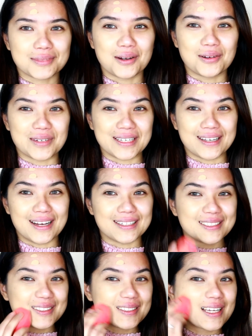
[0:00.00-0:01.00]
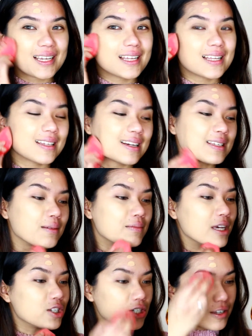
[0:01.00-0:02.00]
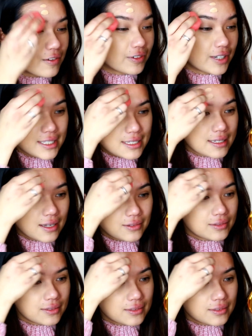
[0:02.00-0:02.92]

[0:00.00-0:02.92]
Oh my god, there's a major difference now.